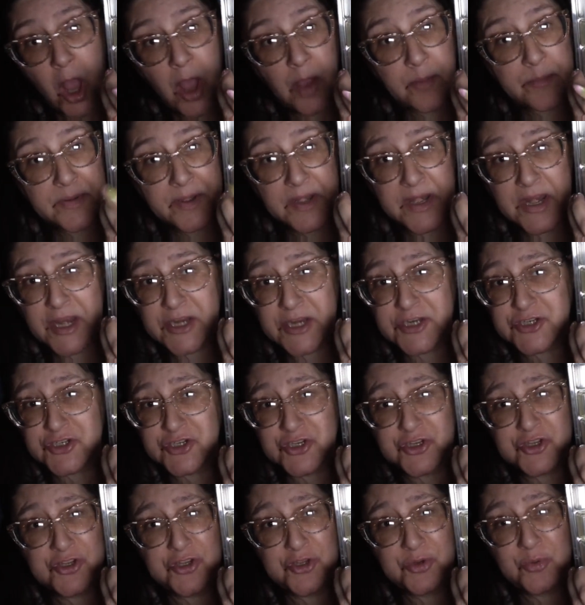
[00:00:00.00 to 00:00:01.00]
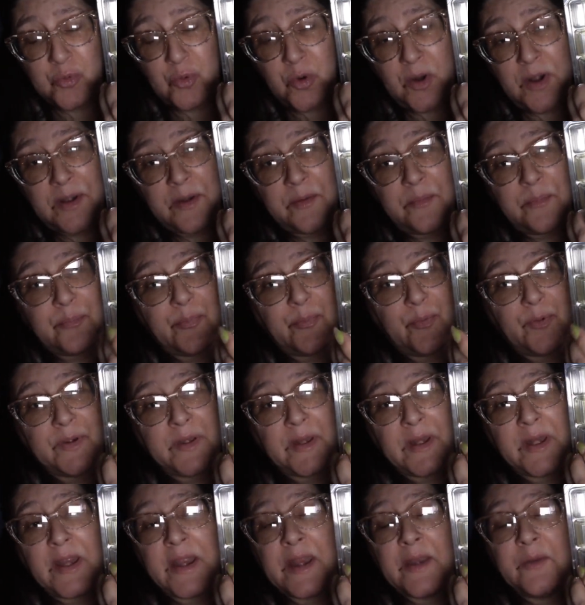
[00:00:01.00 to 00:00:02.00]
combinations you want to
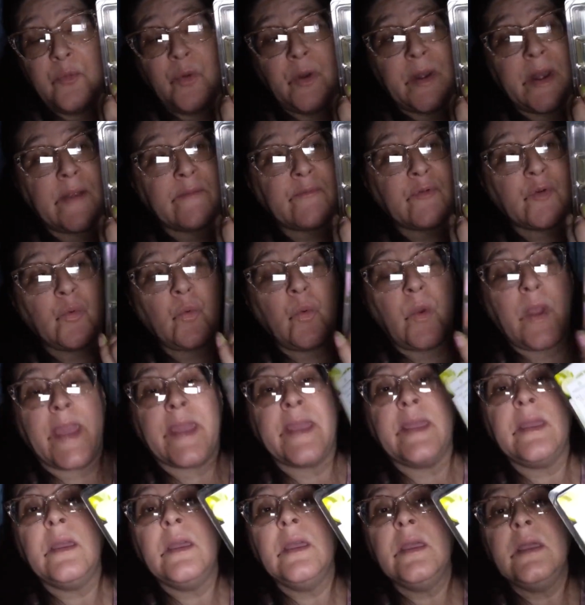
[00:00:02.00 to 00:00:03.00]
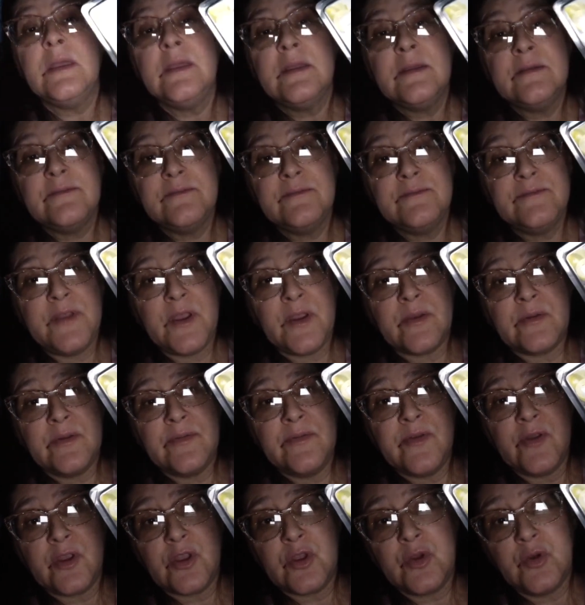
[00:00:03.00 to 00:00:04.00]
put it in, whatever way.
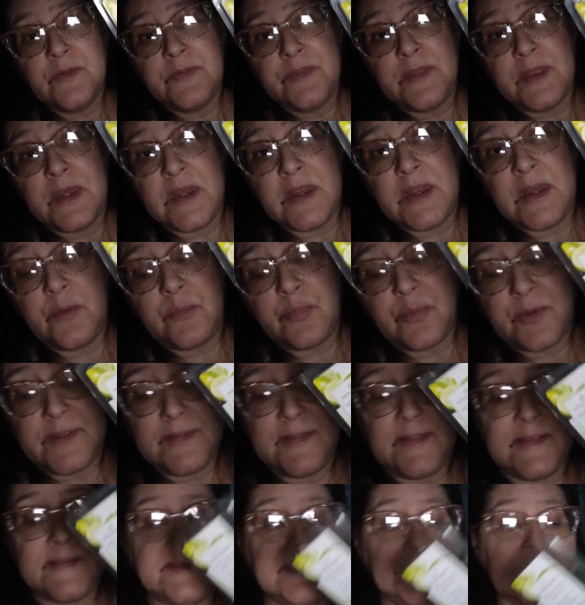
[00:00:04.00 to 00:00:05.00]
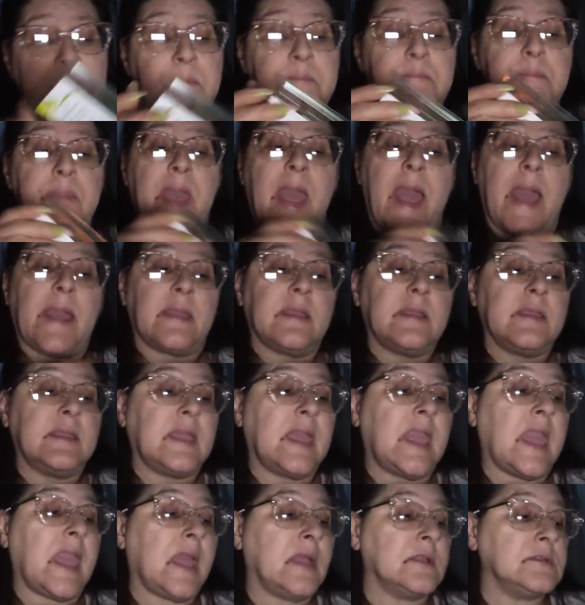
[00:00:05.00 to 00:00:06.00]
Very, very good. They need to bring the scent back
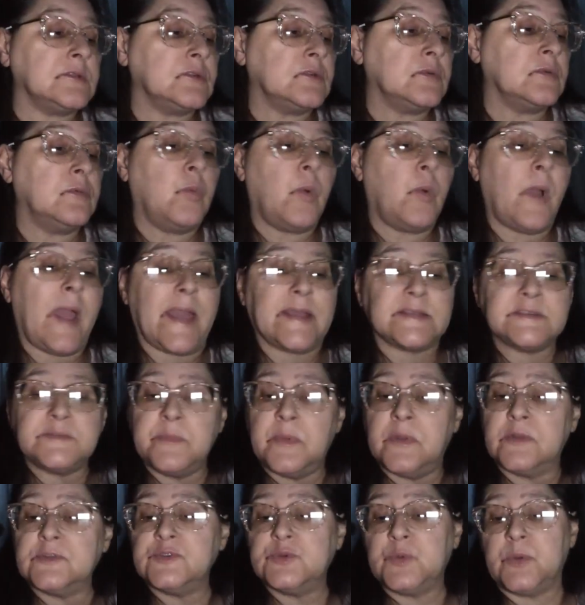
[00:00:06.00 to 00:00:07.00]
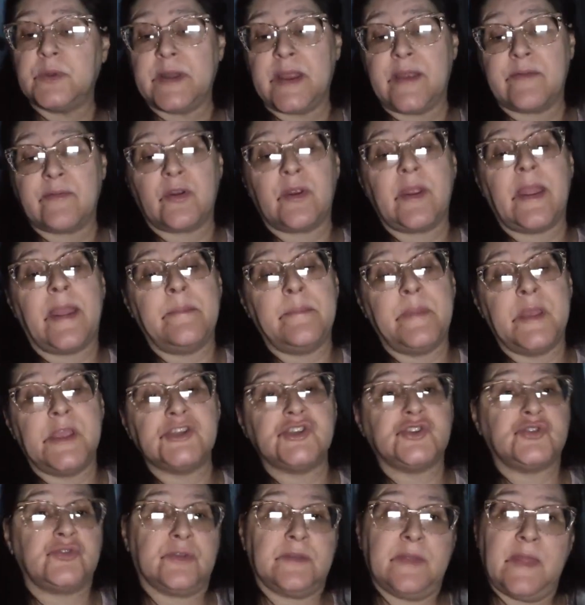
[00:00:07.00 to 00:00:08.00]
candle, wax melts, whatever, and
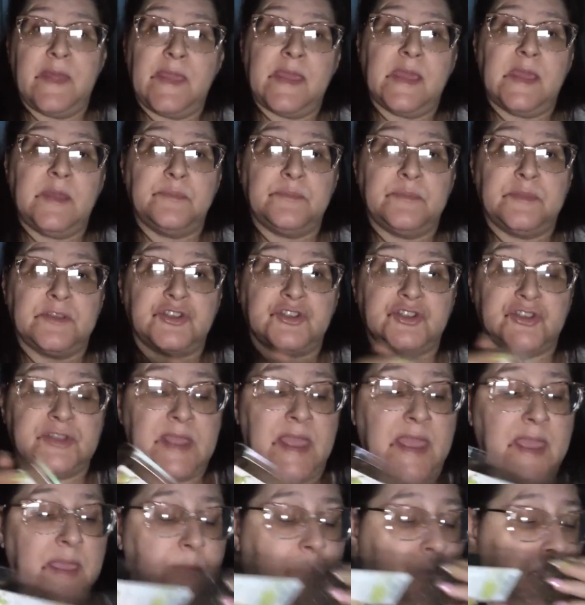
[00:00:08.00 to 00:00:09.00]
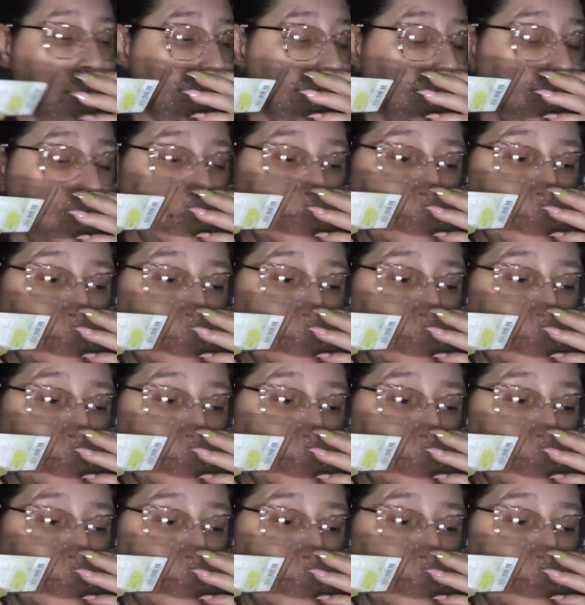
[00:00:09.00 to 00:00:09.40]
make sure they keep the same,